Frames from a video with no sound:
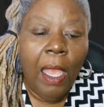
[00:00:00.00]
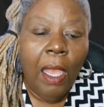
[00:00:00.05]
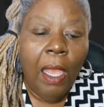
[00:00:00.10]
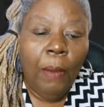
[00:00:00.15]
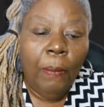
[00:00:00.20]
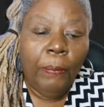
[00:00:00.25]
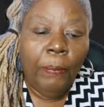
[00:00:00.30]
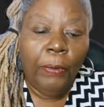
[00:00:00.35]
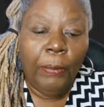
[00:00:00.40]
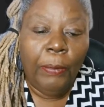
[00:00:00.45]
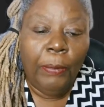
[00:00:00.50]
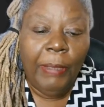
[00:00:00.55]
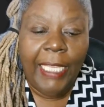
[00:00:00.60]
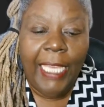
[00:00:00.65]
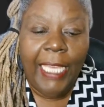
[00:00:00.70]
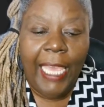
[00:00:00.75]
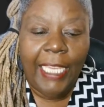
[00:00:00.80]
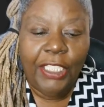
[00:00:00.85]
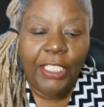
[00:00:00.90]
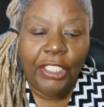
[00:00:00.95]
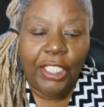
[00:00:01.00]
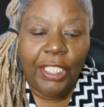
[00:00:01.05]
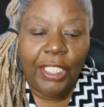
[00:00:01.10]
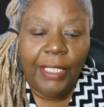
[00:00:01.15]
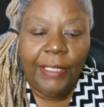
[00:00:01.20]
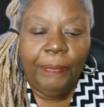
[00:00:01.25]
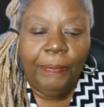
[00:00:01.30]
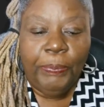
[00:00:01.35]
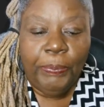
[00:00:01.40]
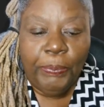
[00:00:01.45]

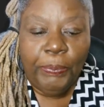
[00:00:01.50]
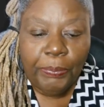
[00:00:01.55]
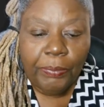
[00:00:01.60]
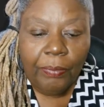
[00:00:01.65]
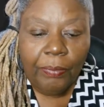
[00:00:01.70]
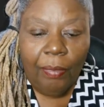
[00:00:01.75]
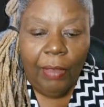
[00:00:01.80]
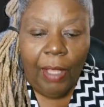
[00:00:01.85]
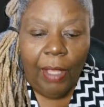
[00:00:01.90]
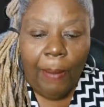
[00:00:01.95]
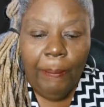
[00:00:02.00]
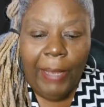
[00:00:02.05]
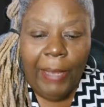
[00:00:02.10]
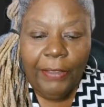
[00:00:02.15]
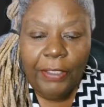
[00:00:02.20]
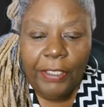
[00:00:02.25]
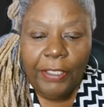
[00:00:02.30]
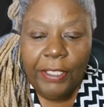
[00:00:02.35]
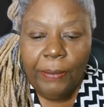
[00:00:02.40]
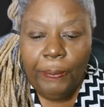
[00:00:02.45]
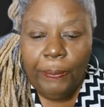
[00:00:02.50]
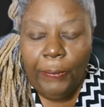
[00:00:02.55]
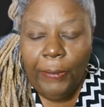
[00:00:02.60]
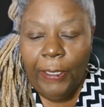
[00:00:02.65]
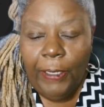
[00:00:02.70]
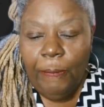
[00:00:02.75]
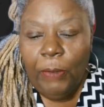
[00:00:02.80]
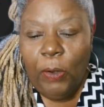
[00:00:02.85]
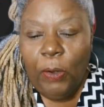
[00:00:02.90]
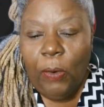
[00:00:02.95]
Promulgation by the
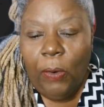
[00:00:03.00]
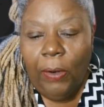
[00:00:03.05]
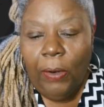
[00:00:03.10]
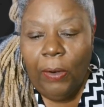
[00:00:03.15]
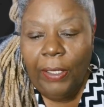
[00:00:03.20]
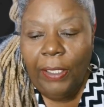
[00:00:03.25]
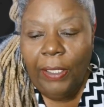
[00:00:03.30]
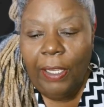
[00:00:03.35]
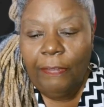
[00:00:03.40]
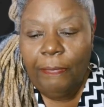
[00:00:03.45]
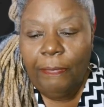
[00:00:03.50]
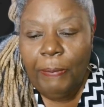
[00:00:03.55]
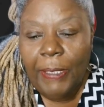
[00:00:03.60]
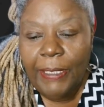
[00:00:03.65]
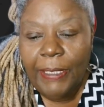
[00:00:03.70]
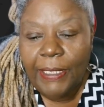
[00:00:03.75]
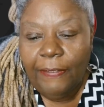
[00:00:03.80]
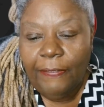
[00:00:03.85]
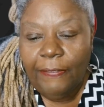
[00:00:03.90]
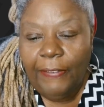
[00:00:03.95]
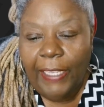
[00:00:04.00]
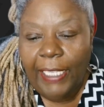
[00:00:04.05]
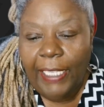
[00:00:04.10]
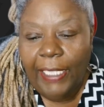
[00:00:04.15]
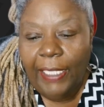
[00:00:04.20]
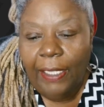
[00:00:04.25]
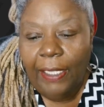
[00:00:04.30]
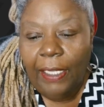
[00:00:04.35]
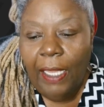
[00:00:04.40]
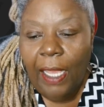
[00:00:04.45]
Supreme Court of
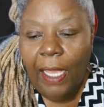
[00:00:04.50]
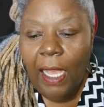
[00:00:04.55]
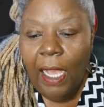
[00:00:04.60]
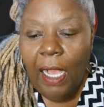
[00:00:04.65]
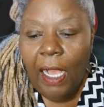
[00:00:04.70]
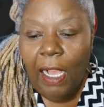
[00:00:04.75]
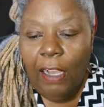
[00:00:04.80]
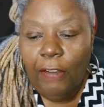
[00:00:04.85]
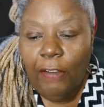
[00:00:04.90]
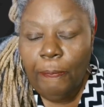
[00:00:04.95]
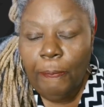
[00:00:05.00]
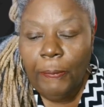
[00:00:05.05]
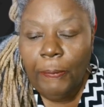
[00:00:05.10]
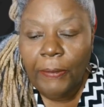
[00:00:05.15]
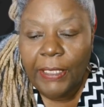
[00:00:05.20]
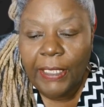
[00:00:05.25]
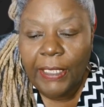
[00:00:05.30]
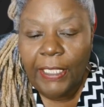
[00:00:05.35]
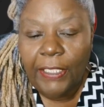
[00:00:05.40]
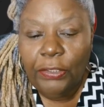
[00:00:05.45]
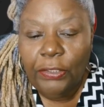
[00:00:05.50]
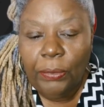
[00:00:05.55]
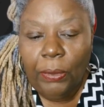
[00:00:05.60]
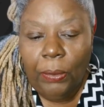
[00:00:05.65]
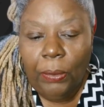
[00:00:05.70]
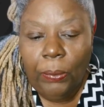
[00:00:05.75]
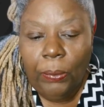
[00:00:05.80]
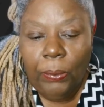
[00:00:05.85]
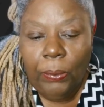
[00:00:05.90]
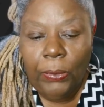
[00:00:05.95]
Pennsylvania of
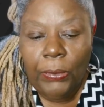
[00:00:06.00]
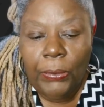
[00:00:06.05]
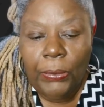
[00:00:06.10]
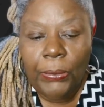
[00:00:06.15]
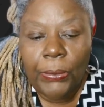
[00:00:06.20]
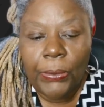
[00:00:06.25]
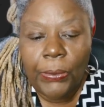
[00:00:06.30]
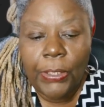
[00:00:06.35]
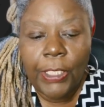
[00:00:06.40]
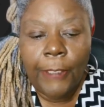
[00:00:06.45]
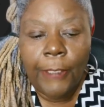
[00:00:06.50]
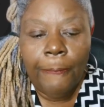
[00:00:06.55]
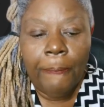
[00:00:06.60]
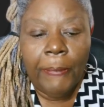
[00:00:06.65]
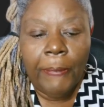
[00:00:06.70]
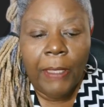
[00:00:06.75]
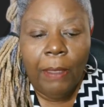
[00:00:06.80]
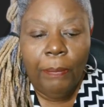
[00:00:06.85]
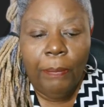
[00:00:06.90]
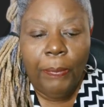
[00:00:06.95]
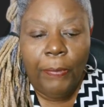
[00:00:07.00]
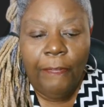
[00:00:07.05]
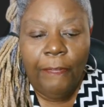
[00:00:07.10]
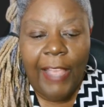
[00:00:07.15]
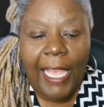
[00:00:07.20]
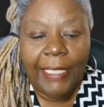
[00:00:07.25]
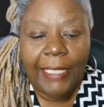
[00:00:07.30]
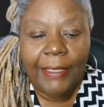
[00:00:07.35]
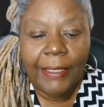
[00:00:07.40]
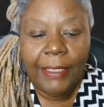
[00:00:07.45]
procedural rules
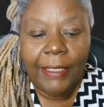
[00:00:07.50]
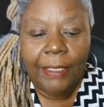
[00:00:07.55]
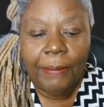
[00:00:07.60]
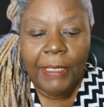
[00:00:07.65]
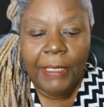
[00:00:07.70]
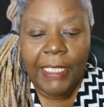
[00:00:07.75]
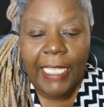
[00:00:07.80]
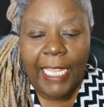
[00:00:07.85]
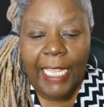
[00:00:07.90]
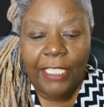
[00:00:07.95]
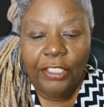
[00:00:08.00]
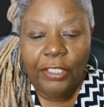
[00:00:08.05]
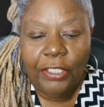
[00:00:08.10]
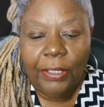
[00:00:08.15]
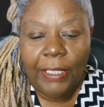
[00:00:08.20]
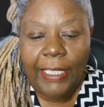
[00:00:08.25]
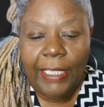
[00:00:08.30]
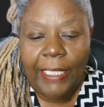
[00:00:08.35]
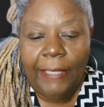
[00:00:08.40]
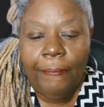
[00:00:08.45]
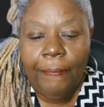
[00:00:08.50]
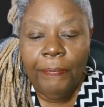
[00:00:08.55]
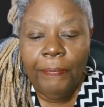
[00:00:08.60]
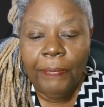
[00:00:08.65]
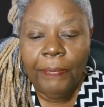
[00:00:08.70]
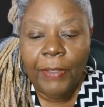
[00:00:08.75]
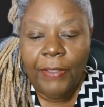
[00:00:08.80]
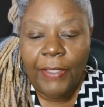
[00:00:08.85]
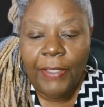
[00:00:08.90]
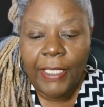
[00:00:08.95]
providing substantially
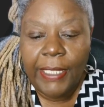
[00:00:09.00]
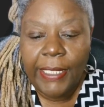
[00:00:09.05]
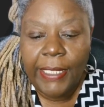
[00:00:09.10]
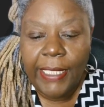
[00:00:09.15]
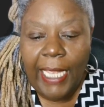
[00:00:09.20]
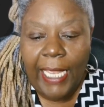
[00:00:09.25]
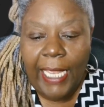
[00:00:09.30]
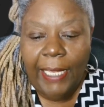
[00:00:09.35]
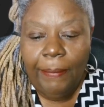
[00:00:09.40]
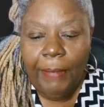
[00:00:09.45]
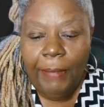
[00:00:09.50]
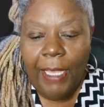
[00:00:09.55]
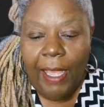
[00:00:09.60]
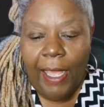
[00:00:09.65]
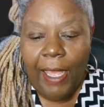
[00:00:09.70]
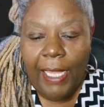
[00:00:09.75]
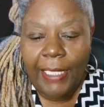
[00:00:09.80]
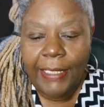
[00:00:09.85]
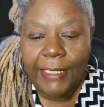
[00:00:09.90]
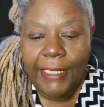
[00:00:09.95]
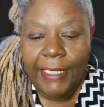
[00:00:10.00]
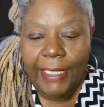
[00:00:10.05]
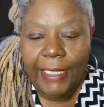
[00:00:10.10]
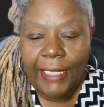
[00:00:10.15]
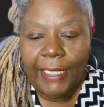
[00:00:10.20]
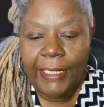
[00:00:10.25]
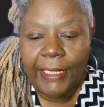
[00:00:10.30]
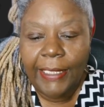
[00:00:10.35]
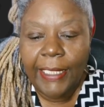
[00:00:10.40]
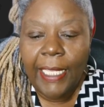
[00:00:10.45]
the same
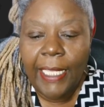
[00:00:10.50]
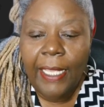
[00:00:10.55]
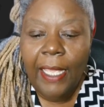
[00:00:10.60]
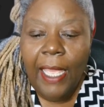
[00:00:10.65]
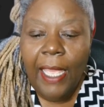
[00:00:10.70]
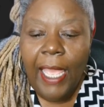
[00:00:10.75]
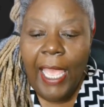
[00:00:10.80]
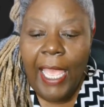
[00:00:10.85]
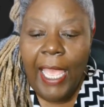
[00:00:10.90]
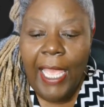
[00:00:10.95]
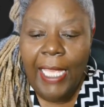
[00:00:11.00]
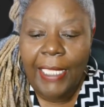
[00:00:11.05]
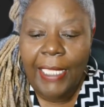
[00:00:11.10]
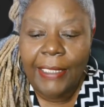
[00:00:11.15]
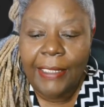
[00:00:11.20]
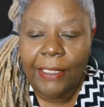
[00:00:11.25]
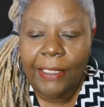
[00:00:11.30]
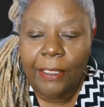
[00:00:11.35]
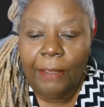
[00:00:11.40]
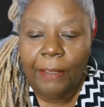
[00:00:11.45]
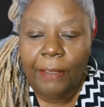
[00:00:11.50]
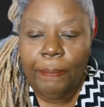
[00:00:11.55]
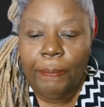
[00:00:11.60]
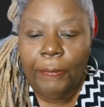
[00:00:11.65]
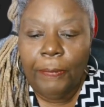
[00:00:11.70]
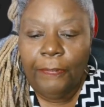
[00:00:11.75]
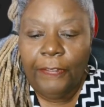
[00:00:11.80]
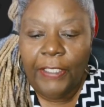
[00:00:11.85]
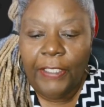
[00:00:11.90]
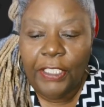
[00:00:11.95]
content as the
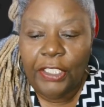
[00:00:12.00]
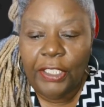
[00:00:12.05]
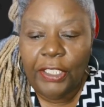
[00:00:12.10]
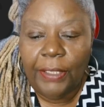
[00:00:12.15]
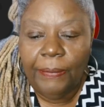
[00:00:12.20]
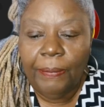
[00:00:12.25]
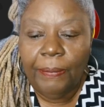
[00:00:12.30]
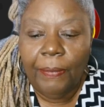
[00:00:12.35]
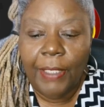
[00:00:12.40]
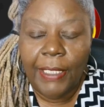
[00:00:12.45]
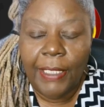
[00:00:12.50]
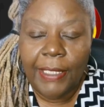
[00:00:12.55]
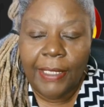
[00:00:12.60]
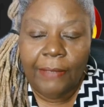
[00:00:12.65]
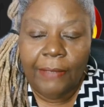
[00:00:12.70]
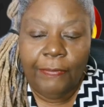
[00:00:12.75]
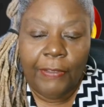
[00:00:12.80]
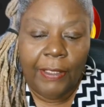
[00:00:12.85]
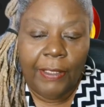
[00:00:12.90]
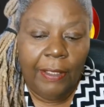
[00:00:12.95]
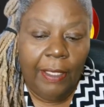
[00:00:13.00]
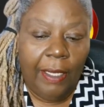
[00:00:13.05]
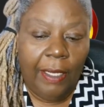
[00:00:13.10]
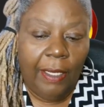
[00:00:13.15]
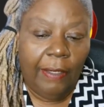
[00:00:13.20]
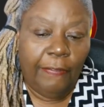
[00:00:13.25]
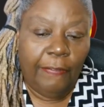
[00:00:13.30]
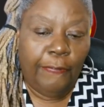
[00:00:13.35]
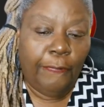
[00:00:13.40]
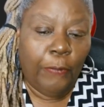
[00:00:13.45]
provision
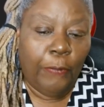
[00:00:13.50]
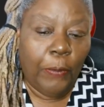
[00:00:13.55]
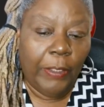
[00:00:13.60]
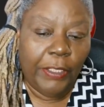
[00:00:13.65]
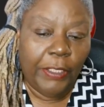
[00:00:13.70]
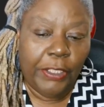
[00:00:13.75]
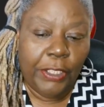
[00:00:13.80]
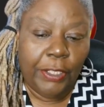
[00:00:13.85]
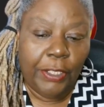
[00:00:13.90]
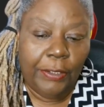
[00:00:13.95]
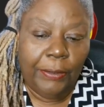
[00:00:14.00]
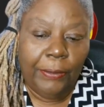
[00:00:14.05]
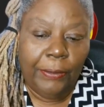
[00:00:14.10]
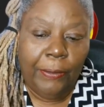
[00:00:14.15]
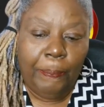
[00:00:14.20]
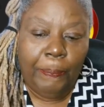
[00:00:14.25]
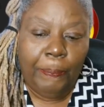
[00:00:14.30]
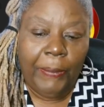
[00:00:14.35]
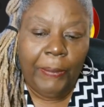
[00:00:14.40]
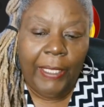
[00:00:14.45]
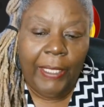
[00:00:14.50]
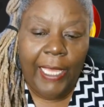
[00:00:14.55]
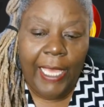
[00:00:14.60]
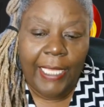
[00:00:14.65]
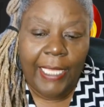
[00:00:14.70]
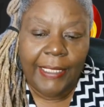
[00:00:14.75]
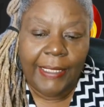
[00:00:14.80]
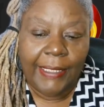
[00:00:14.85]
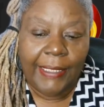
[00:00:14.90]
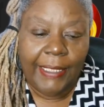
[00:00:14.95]
of 42
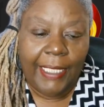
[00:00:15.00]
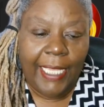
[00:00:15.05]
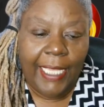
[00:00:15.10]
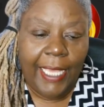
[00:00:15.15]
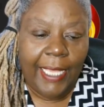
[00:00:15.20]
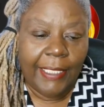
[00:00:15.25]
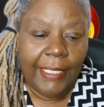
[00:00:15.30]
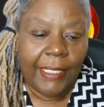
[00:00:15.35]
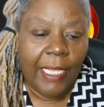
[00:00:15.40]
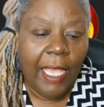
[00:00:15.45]
PACS